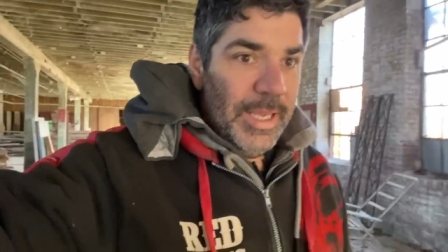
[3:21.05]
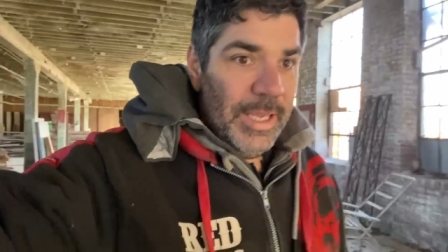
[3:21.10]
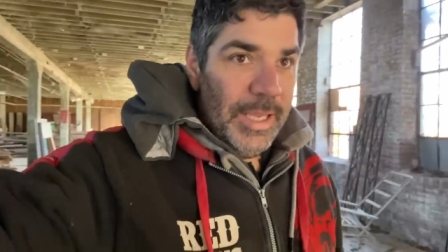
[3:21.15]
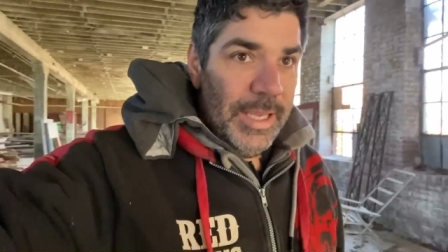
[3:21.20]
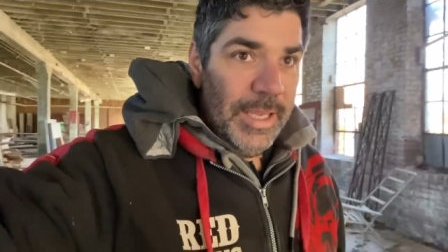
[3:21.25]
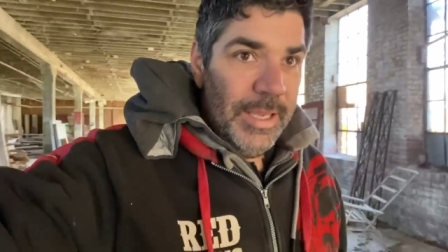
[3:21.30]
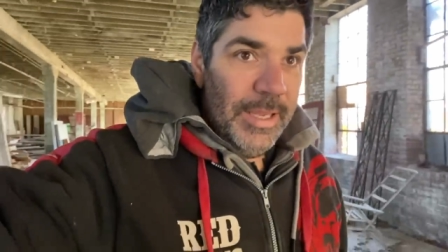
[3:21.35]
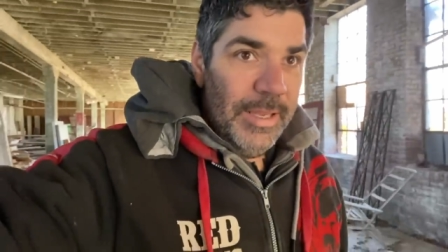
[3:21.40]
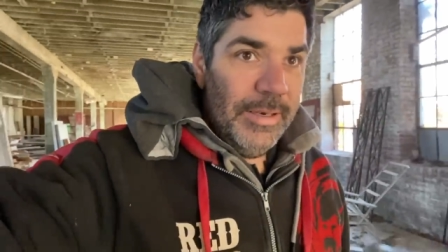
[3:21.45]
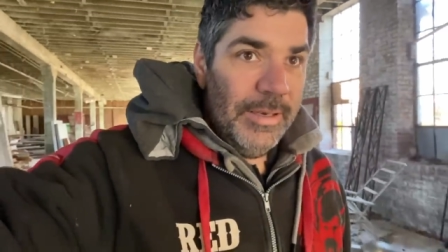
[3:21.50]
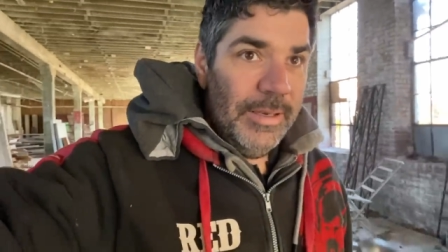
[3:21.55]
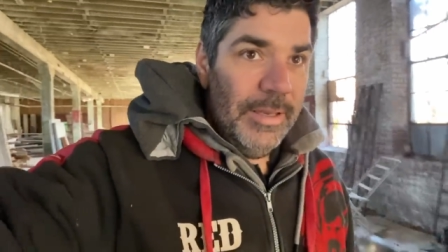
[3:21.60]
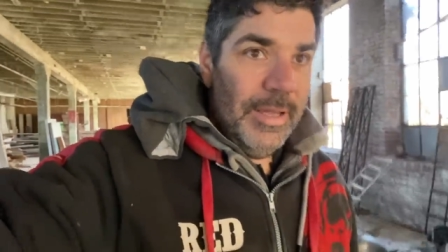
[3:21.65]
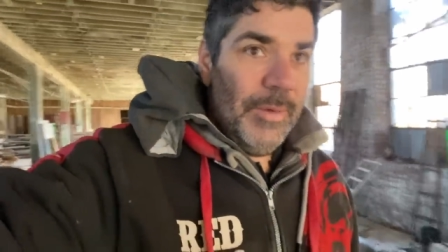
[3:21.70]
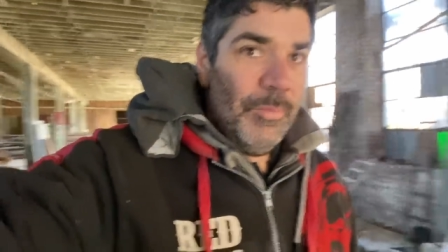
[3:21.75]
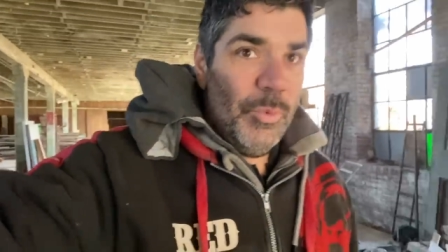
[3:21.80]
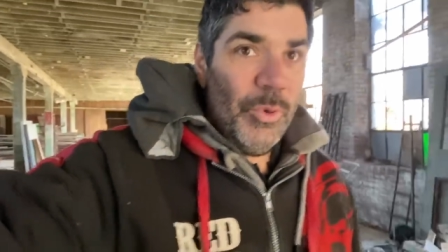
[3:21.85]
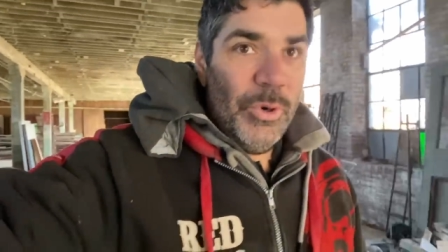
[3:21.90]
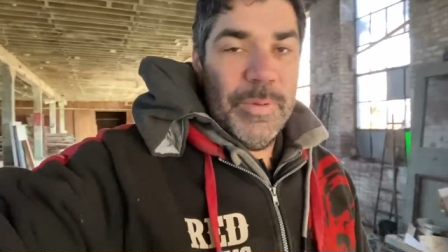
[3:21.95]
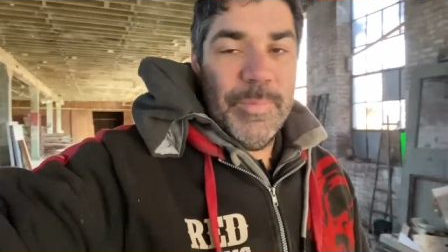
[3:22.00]
And uh,
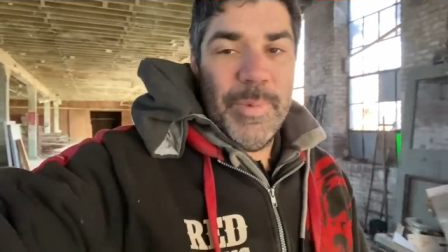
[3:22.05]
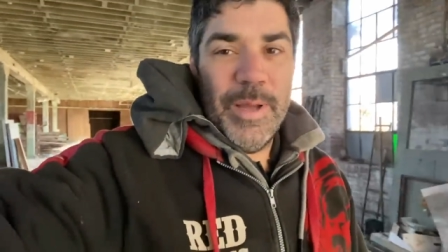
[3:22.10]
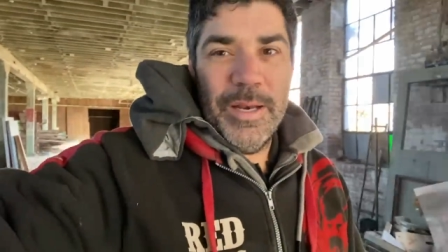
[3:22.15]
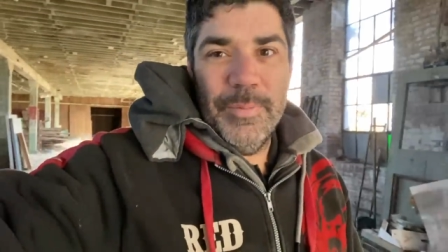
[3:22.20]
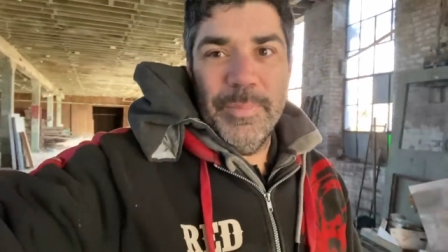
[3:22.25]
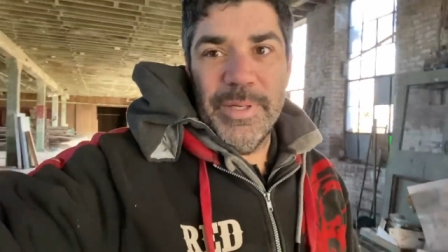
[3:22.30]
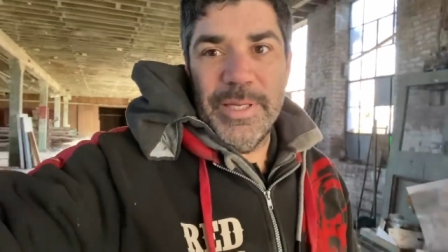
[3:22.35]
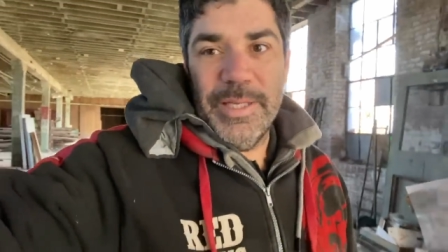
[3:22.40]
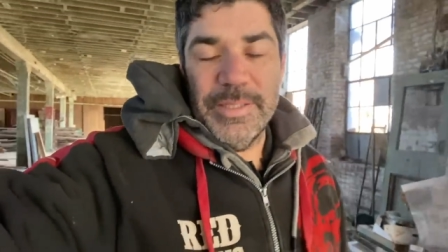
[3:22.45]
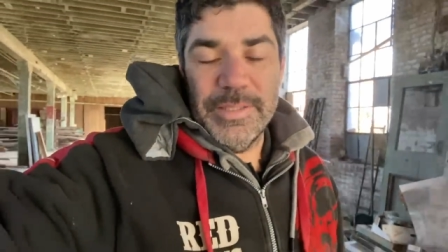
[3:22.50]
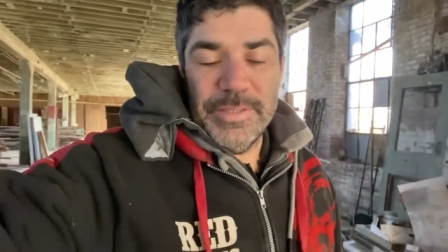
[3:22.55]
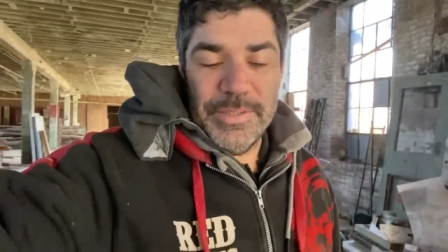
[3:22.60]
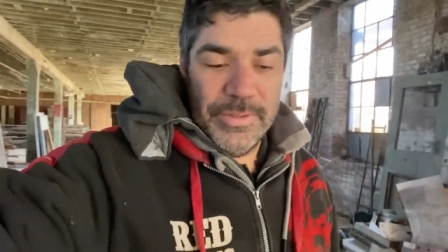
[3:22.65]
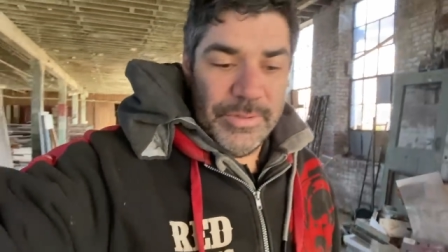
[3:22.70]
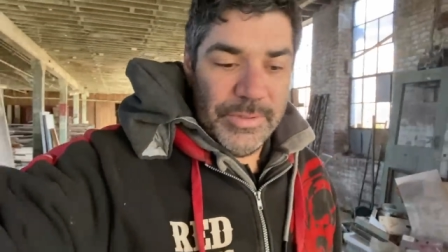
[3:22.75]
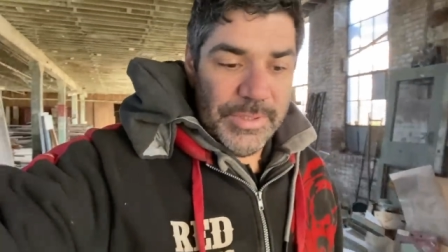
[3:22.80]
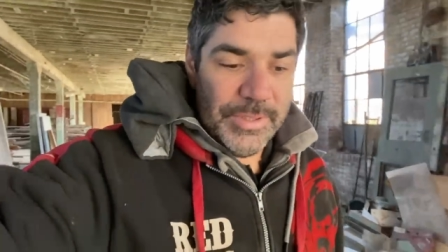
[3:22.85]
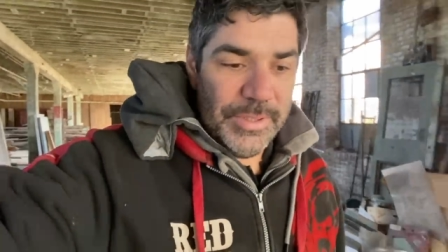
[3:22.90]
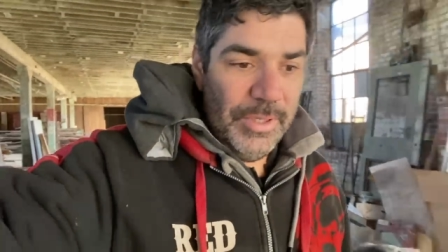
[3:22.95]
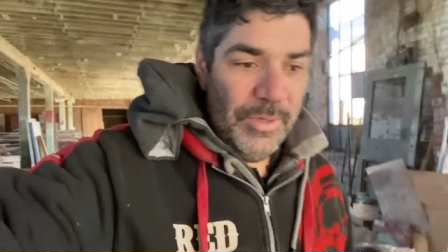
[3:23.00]
I'm worried about it because
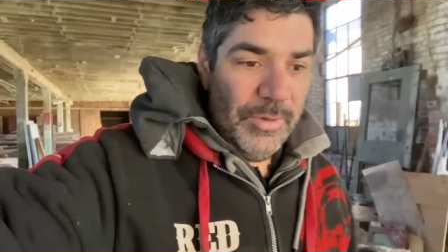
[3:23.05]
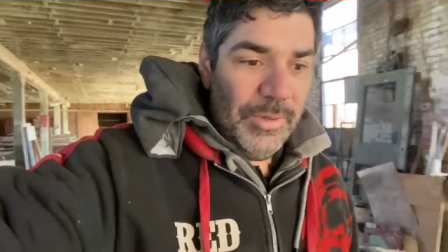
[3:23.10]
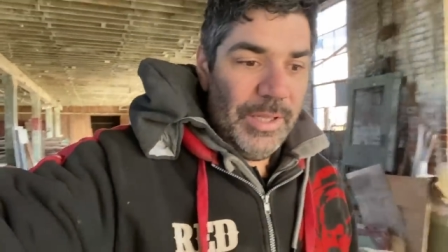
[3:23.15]
there's, you know,